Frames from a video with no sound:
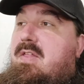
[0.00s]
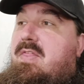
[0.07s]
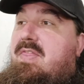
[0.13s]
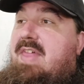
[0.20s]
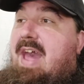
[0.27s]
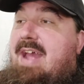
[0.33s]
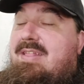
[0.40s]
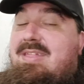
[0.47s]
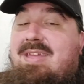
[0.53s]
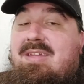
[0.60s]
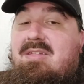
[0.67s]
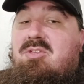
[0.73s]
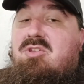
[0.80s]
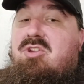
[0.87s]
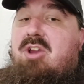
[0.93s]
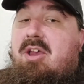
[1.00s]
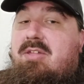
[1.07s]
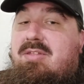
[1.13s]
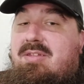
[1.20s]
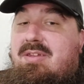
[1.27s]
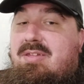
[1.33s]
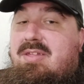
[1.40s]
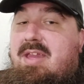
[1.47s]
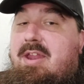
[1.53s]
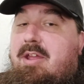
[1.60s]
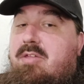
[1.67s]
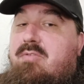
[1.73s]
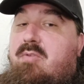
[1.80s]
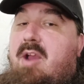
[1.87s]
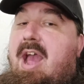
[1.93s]
That's his justice and
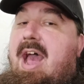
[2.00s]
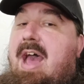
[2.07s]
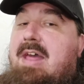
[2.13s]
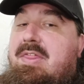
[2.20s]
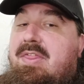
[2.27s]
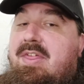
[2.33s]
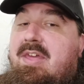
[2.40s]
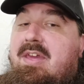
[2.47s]
his wrath.